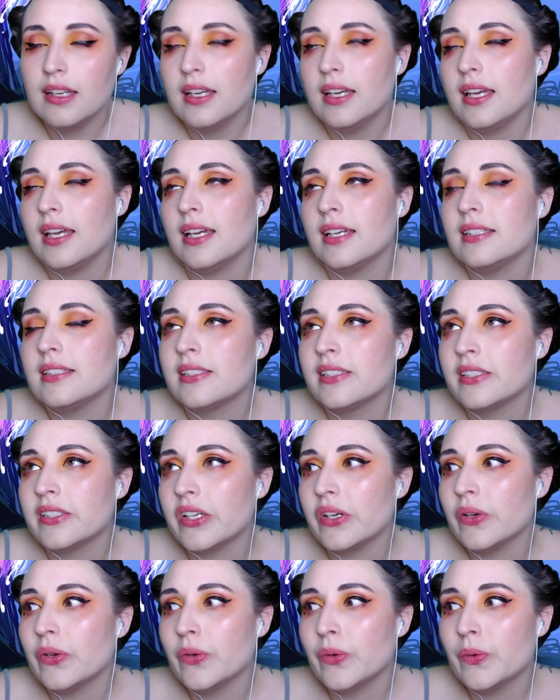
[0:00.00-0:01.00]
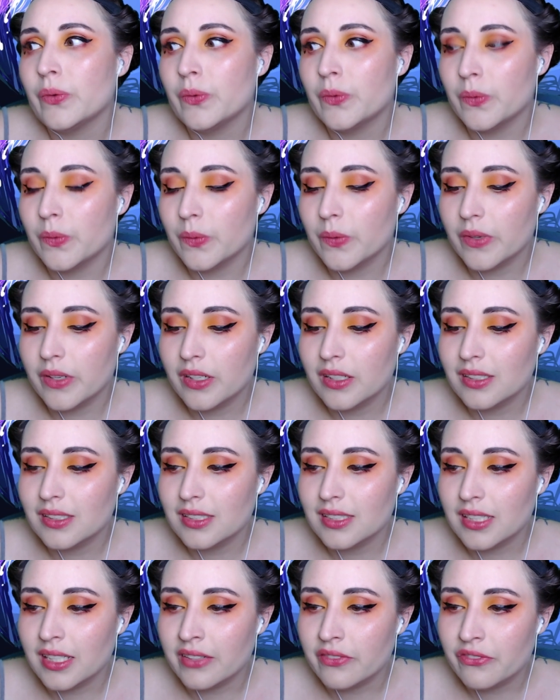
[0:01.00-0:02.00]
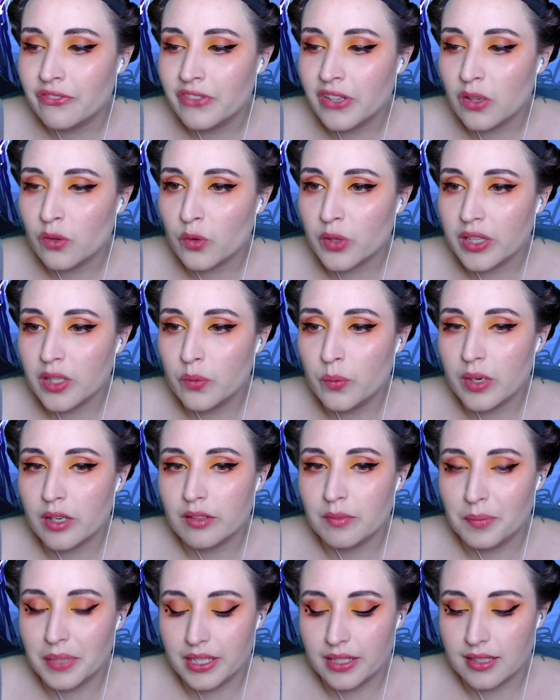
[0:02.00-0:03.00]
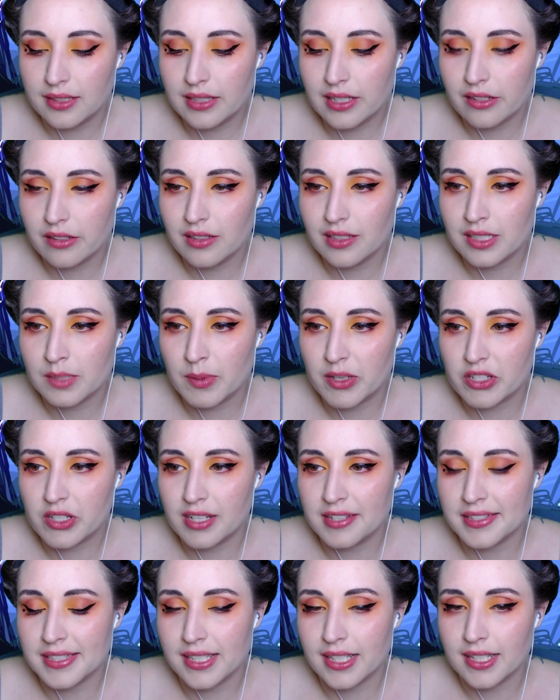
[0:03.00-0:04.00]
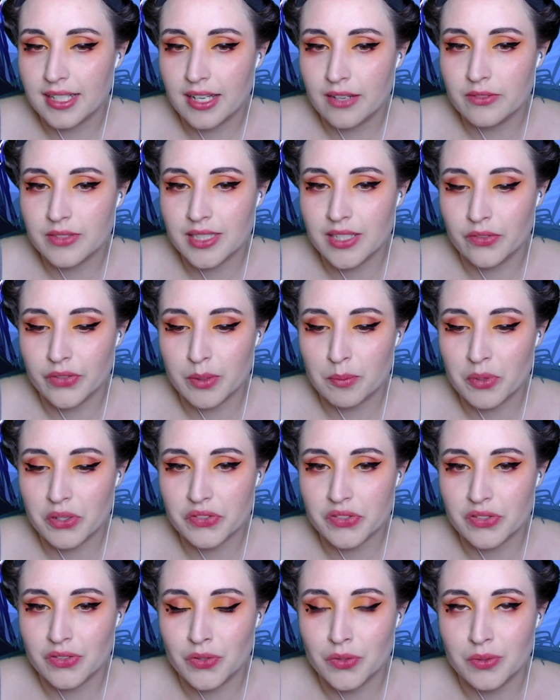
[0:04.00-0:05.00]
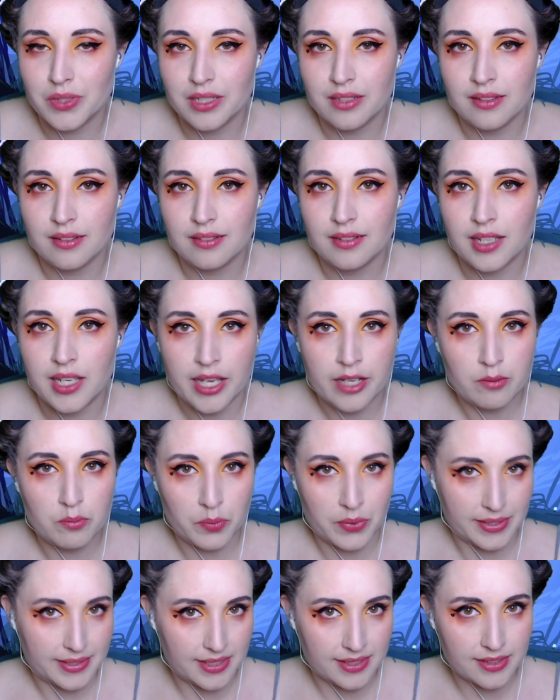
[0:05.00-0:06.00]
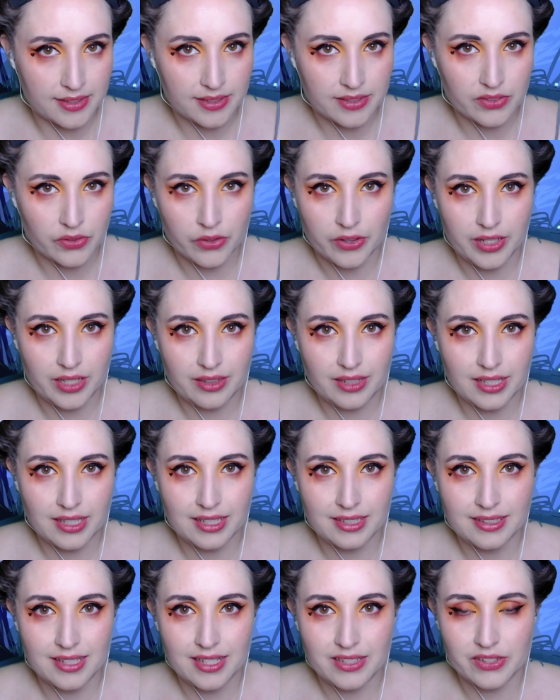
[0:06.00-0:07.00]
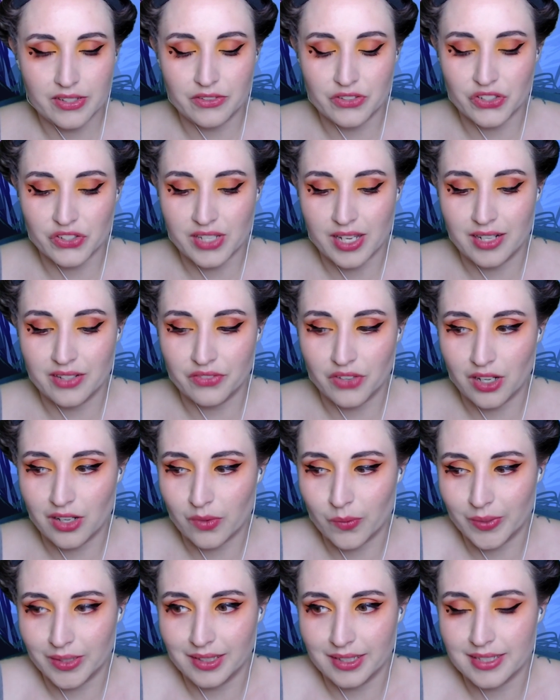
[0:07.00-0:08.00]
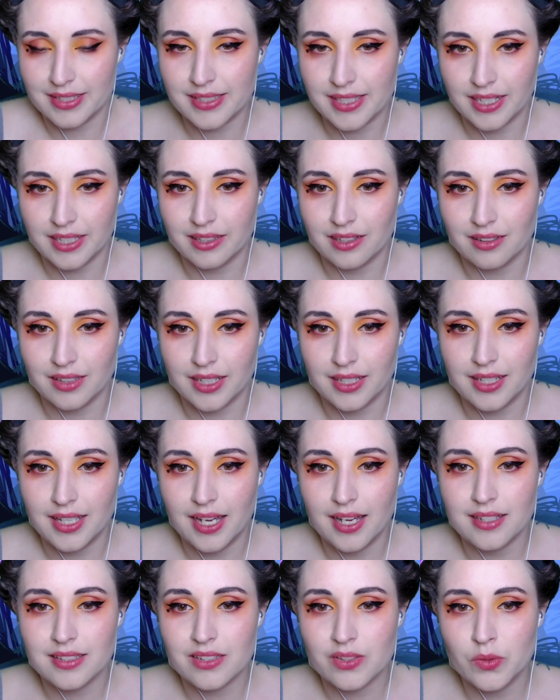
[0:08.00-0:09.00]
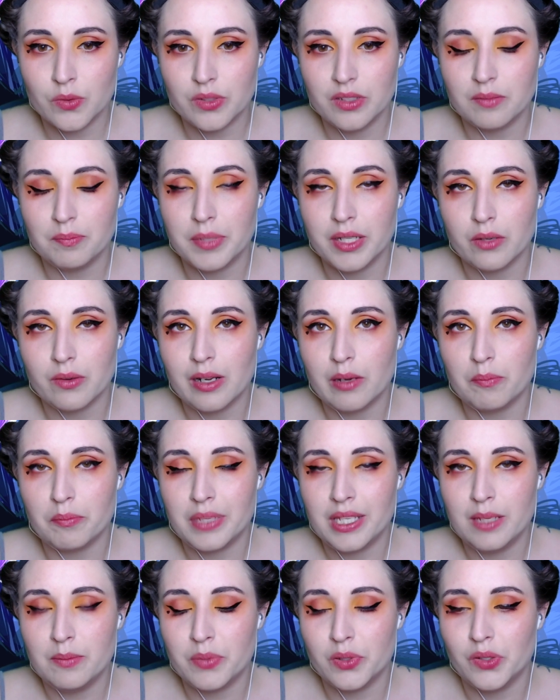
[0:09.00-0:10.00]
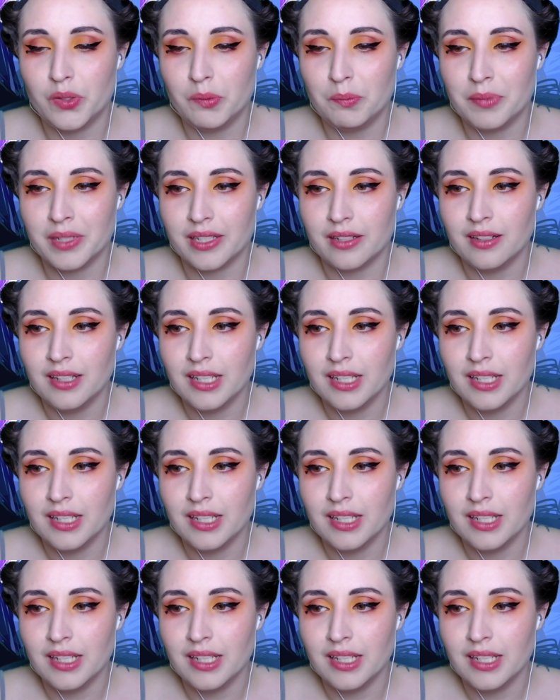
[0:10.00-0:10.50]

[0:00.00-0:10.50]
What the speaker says: and so it felt really weird being there, especially because like I was the only person who didn't get presents or anything like that. So I was just kind of awkwardly sitting there like, yeah, it's cool to be around people, but